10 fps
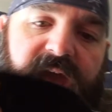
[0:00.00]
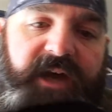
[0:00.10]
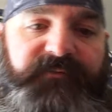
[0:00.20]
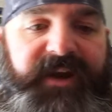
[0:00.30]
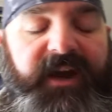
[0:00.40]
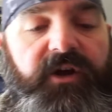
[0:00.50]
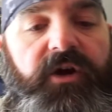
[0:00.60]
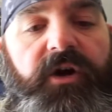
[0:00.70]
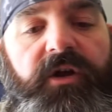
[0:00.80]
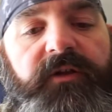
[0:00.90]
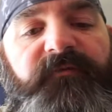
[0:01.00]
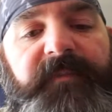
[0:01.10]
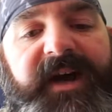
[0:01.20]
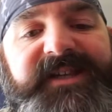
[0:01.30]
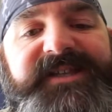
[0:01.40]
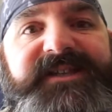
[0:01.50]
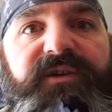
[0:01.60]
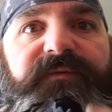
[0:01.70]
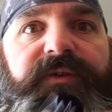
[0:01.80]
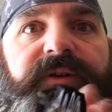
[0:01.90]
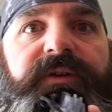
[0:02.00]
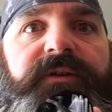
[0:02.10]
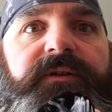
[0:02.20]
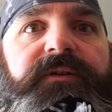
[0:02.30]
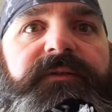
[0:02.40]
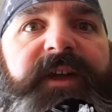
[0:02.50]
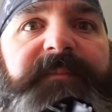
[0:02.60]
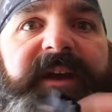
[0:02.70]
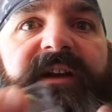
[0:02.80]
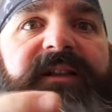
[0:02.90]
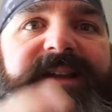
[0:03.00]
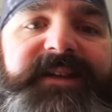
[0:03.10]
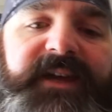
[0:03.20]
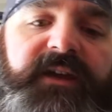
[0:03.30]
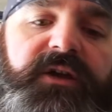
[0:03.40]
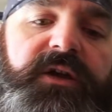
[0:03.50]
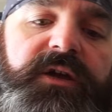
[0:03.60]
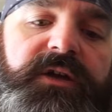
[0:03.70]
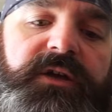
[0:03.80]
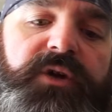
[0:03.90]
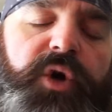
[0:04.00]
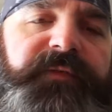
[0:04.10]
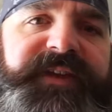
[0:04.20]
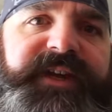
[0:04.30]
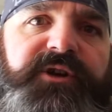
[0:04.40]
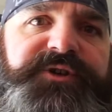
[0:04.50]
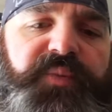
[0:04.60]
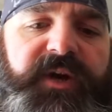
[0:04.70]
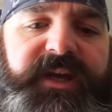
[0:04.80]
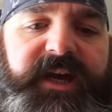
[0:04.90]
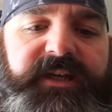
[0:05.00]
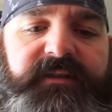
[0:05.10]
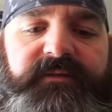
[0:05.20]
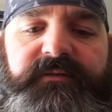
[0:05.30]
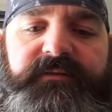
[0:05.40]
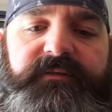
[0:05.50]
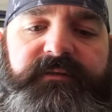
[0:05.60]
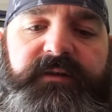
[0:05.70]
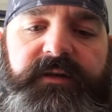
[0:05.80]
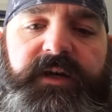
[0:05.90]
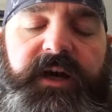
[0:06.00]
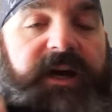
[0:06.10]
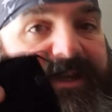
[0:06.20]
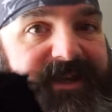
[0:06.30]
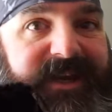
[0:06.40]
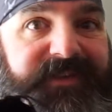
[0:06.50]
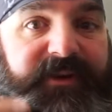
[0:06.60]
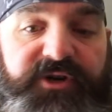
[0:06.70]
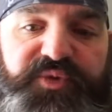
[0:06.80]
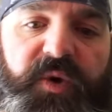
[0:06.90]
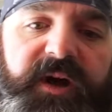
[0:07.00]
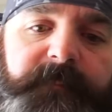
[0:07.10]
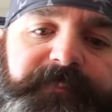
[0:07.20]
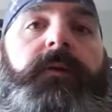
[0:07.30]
I've got all of my silver that I've been collecting over the years and whatnot in there as well.